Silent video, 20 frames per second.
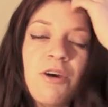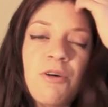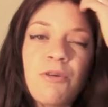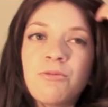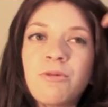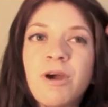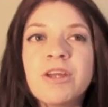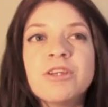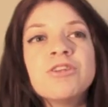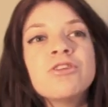
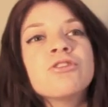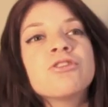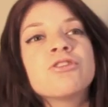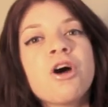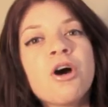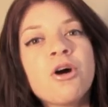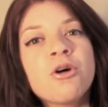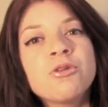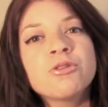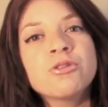when you
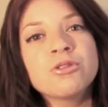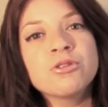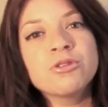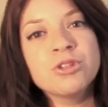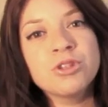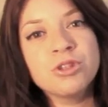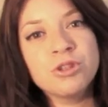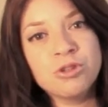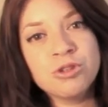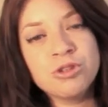go
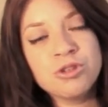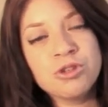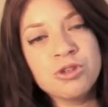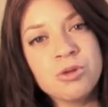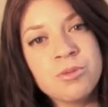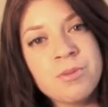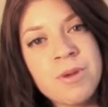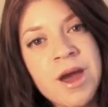through YouTube